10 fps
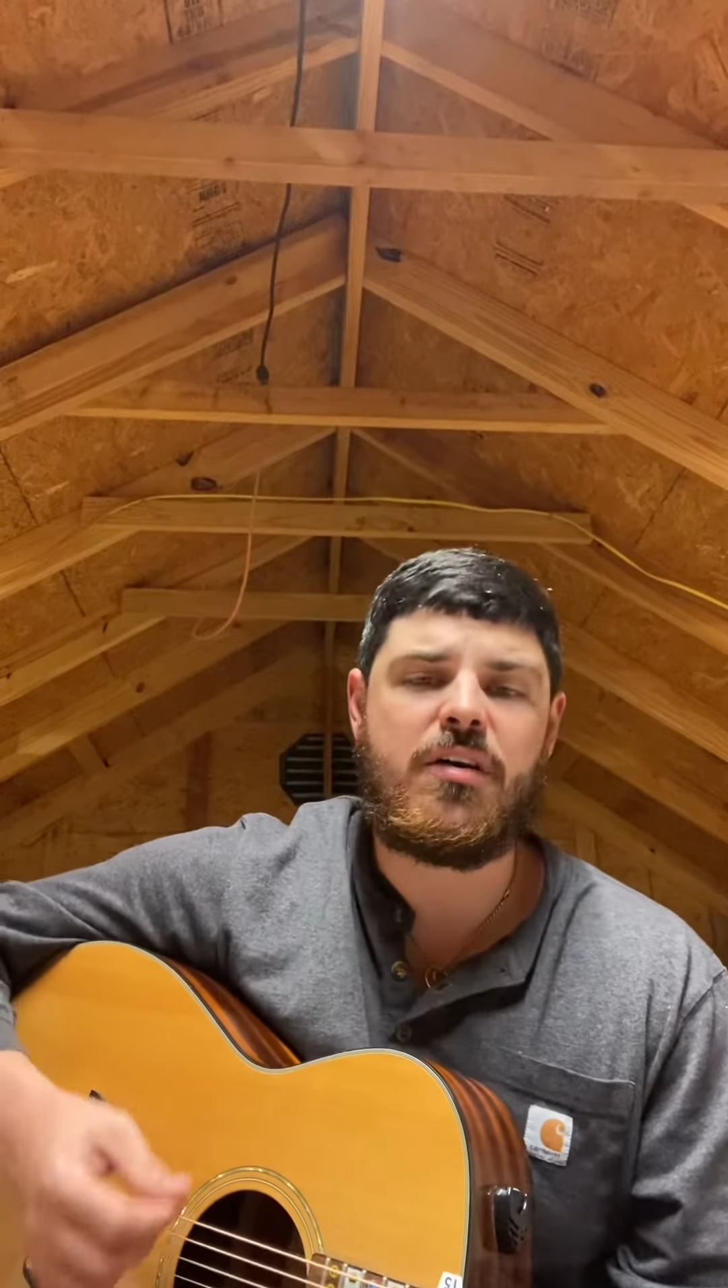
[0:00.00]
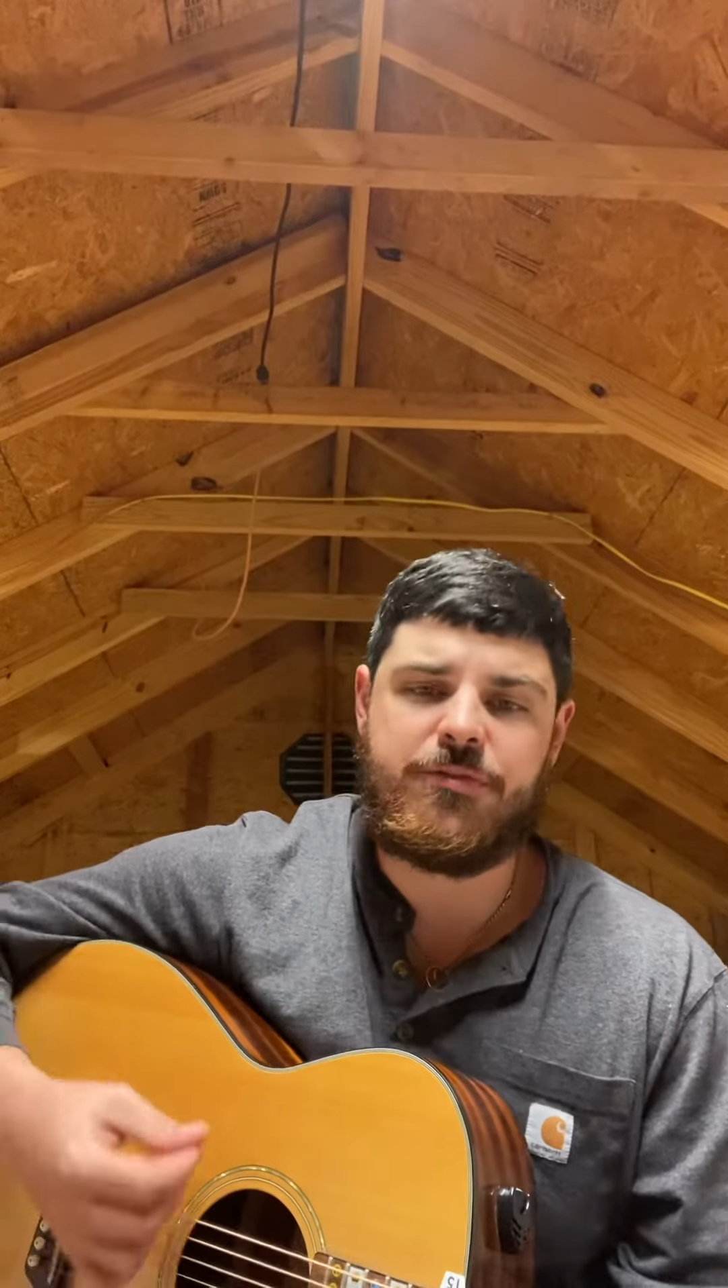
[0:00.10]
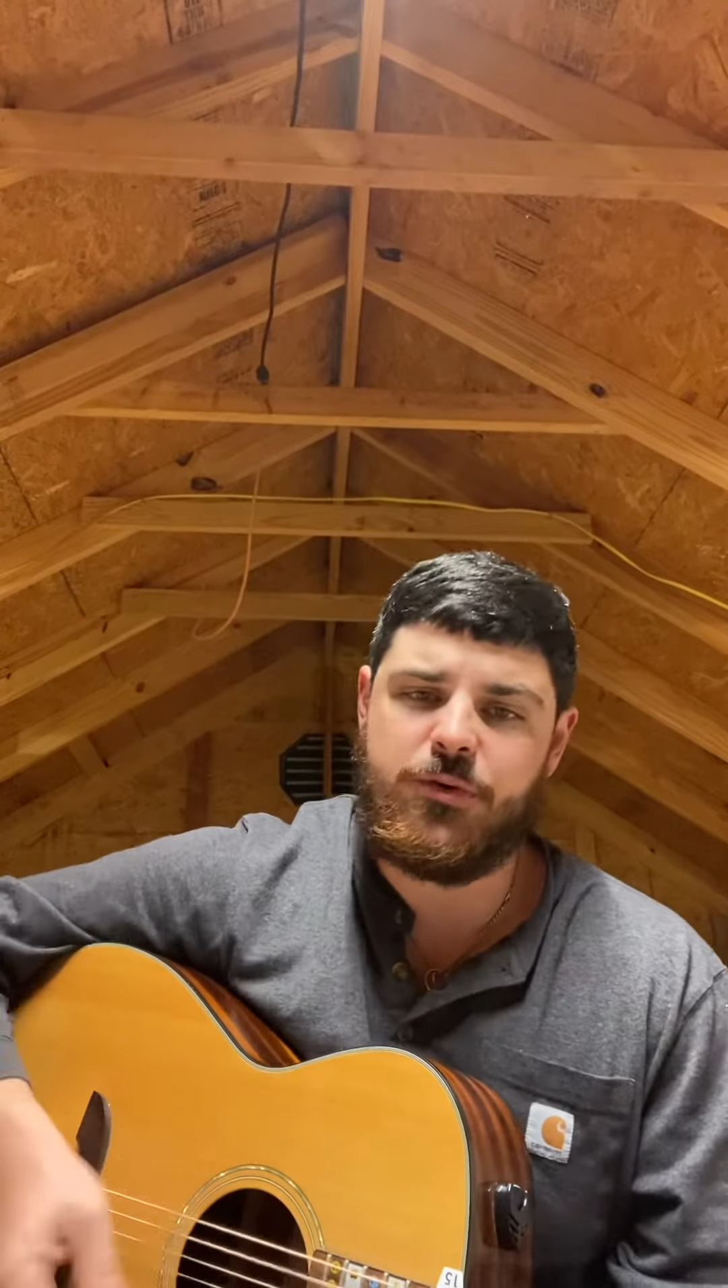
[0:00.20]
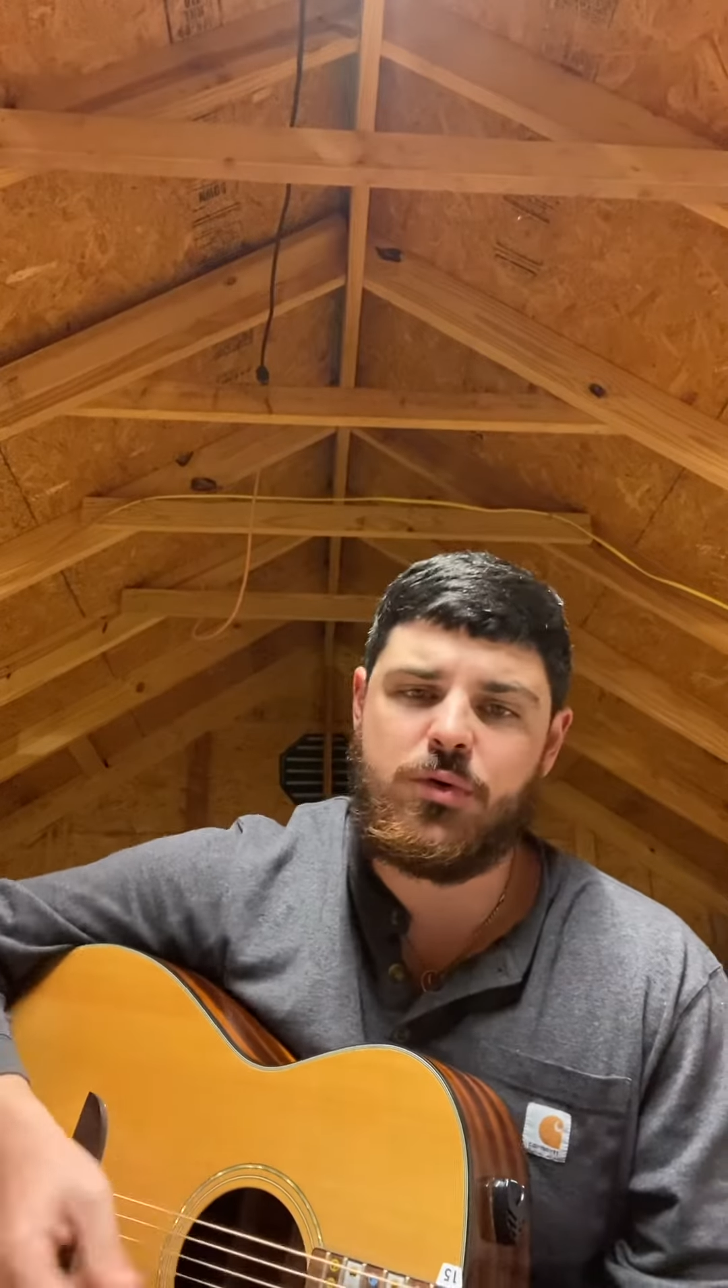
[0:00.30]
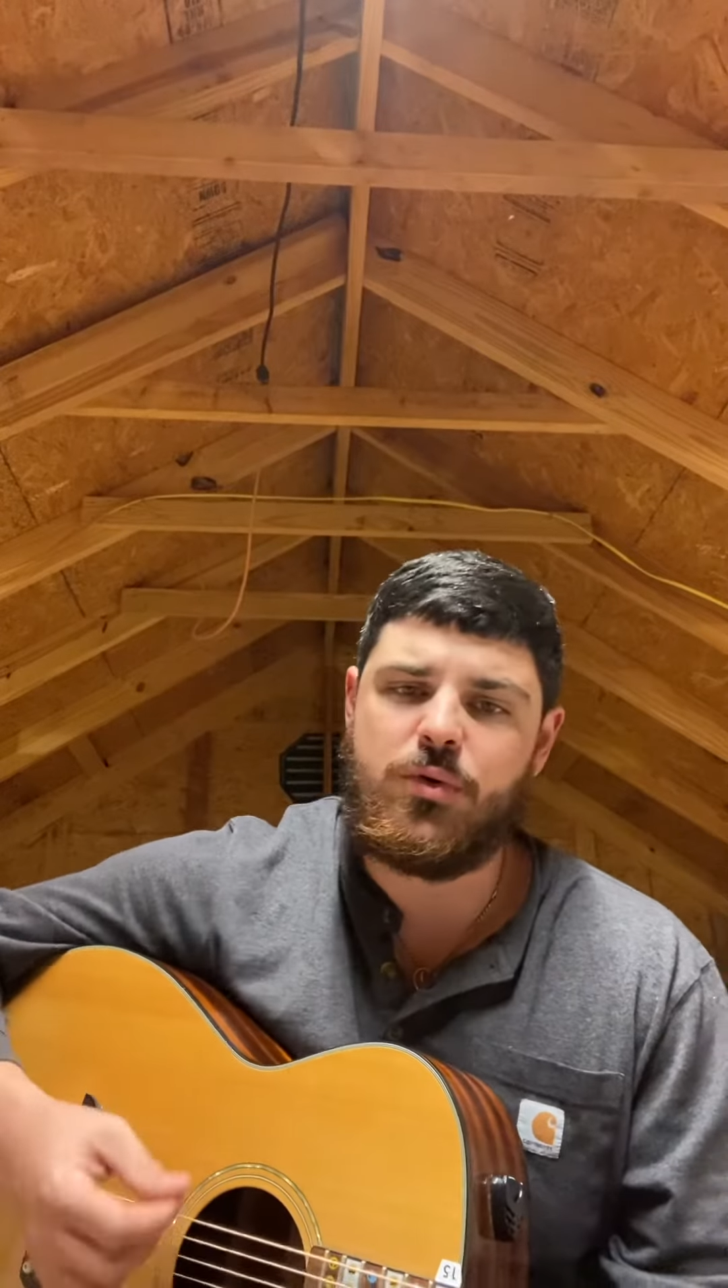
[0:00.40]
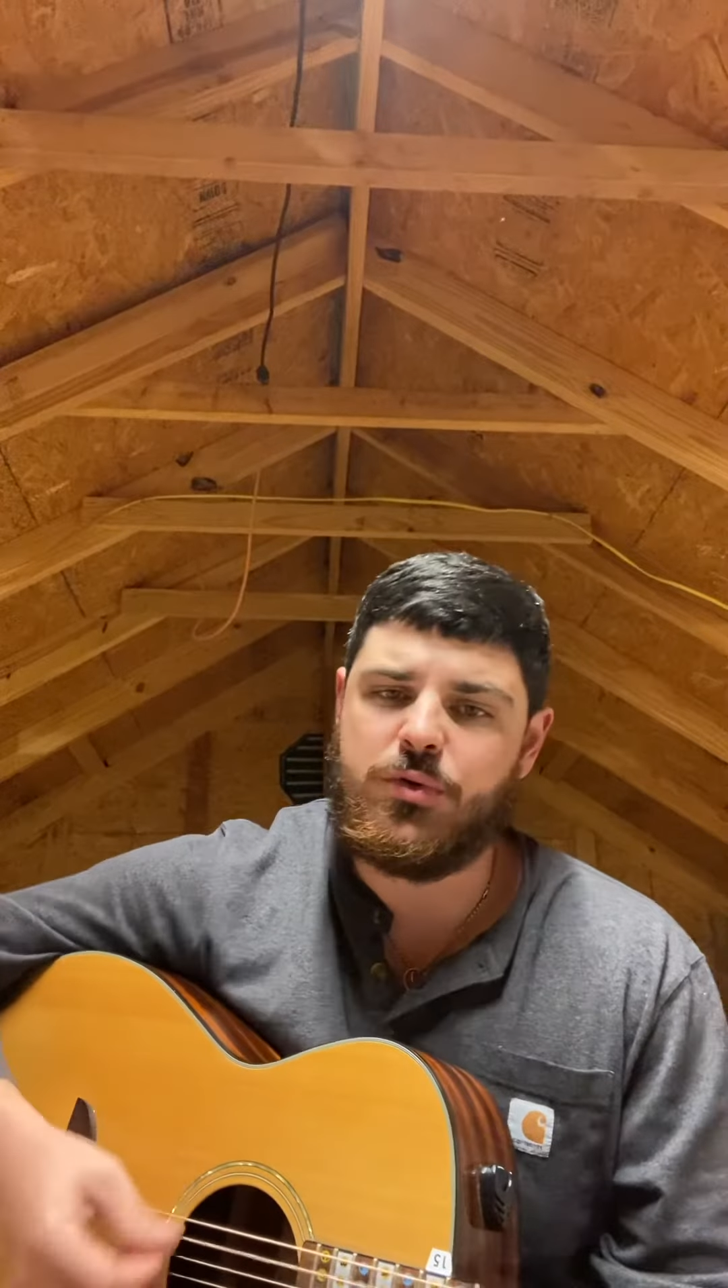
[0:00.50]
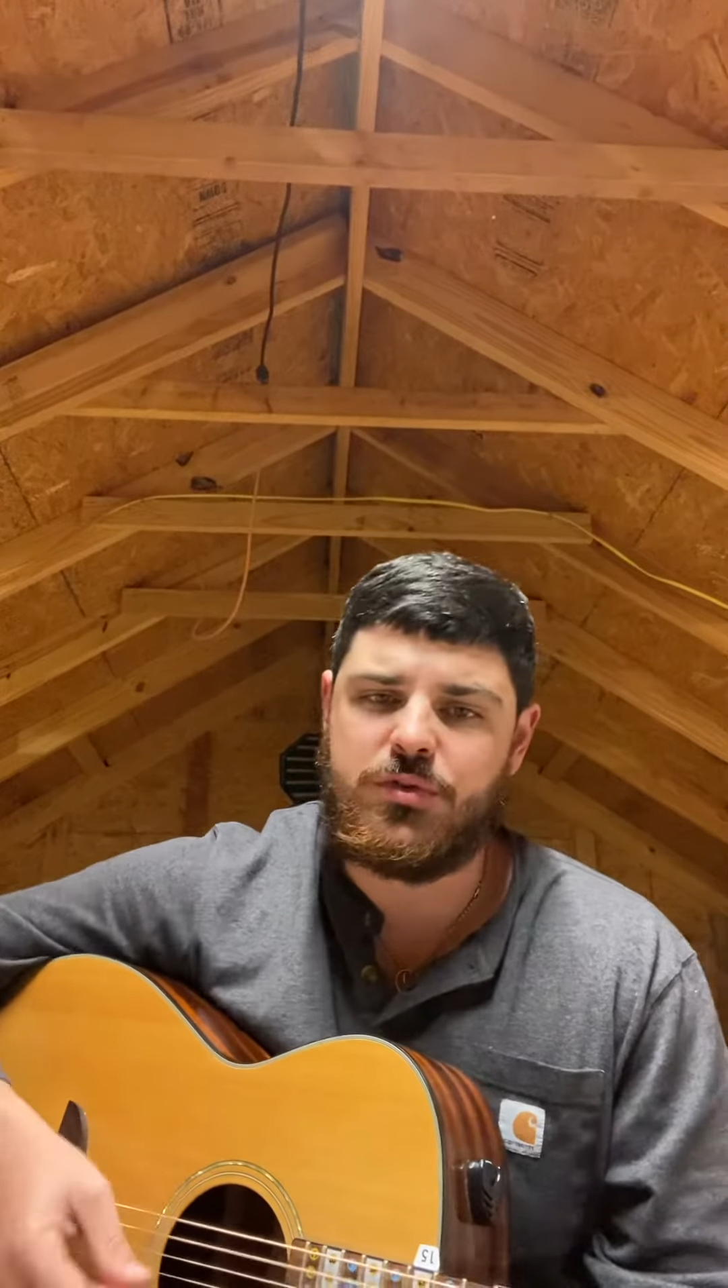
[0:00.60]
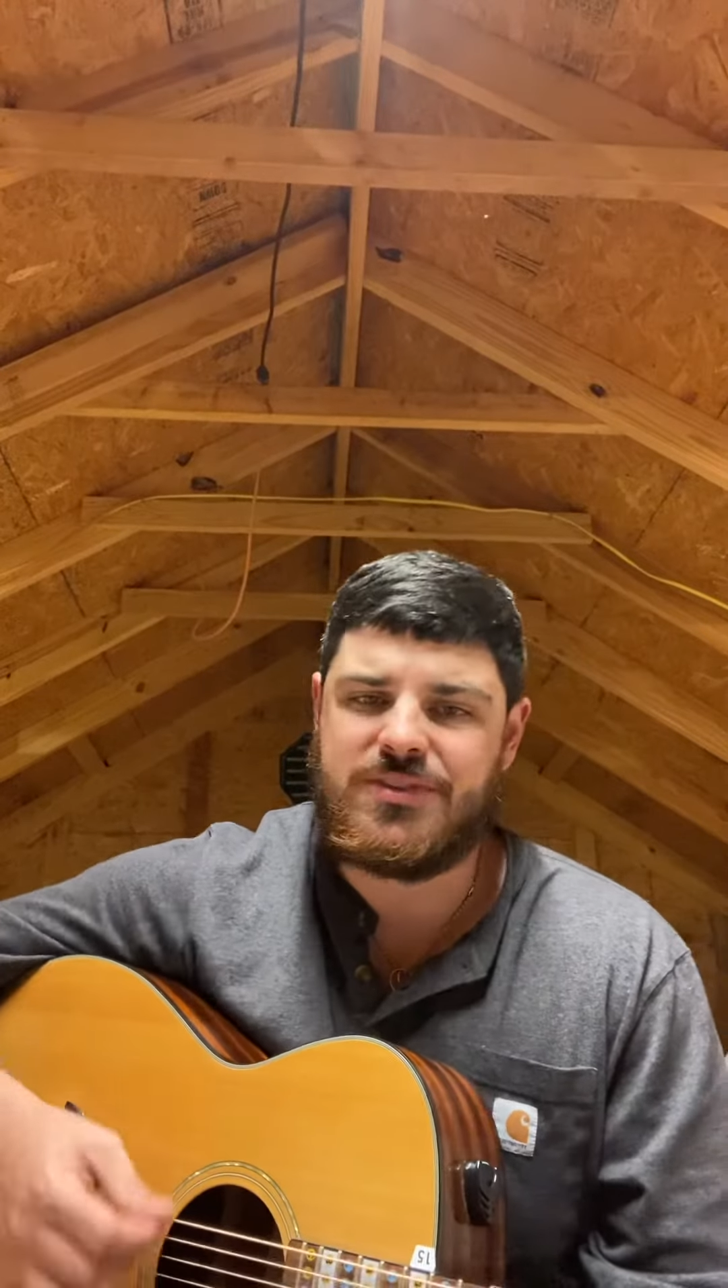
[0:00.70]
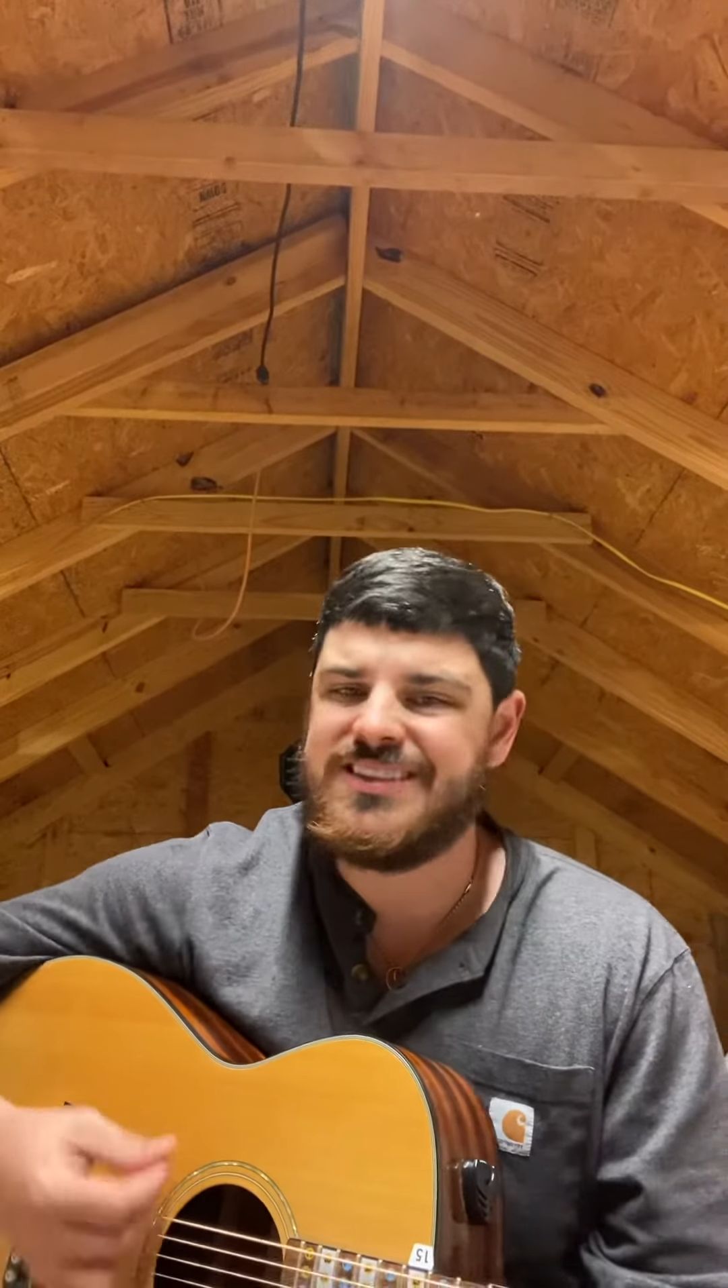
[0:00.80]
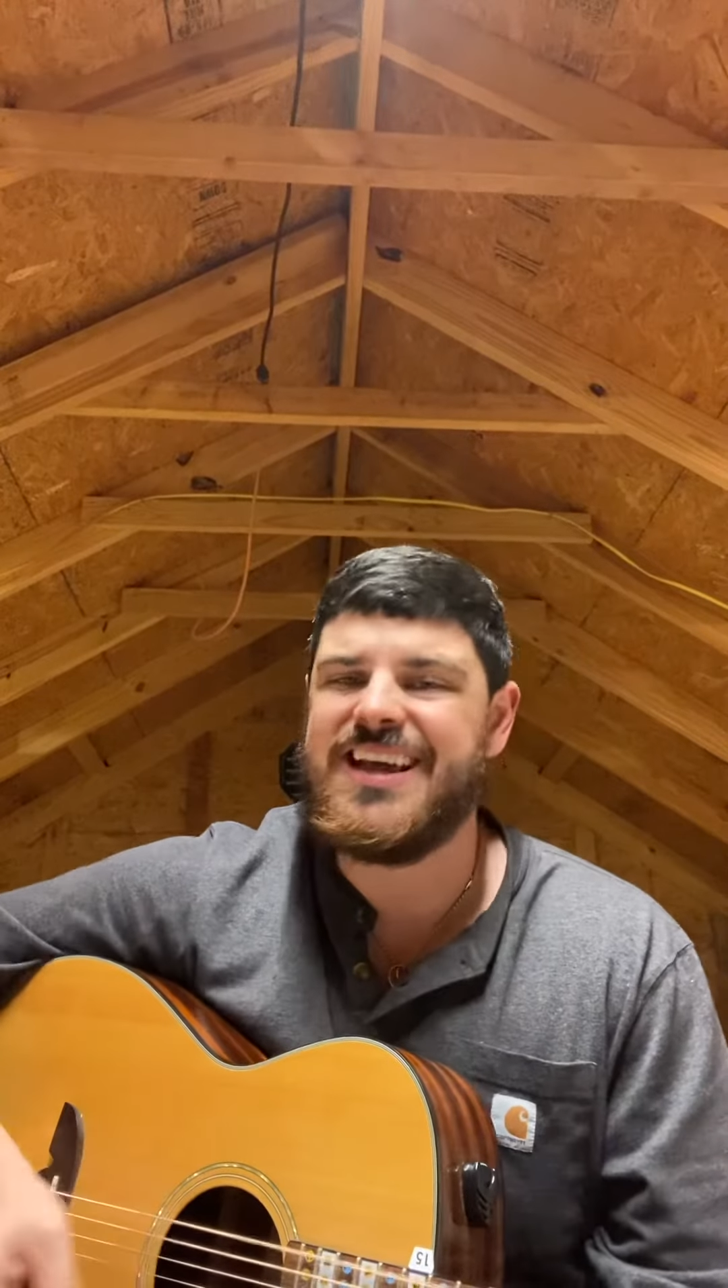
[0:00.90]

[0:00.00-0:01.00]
for the